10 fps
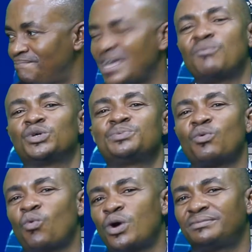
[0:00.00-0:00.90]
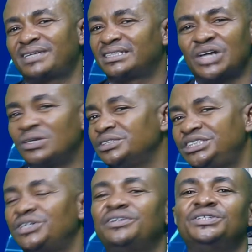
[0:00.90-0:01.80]
There must be one
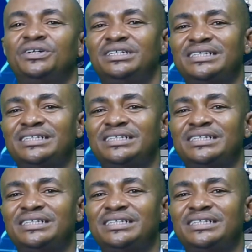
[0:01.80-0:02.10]
technology or the other.